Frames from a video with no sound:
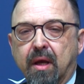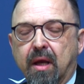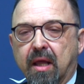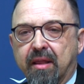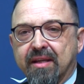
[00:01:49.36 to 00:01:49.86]

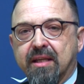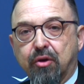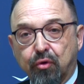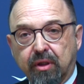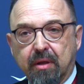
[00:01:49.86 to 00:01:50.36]
the
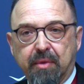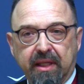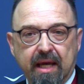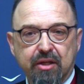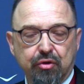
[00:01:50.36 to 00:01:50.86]
security
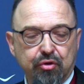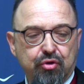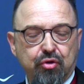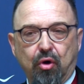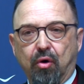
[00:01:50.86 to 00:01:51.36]
implications
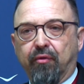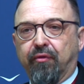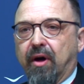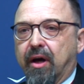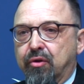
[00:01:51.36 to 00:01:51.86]
of
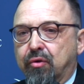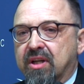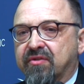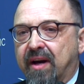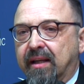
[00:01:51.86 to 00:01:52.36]
new gas
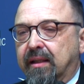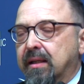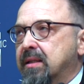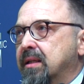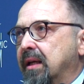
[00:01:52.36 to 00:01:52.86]

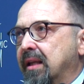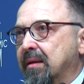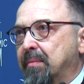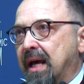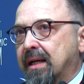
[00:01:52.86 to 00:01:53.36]
findings in the
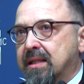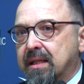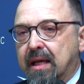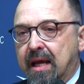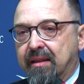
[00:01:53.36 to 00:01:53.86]
Black
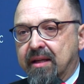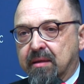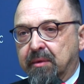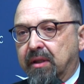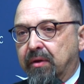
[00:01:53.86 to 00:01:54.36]
Sea and the Eastern
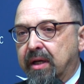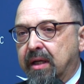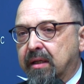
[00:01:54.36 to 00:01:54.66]
Mediterranean.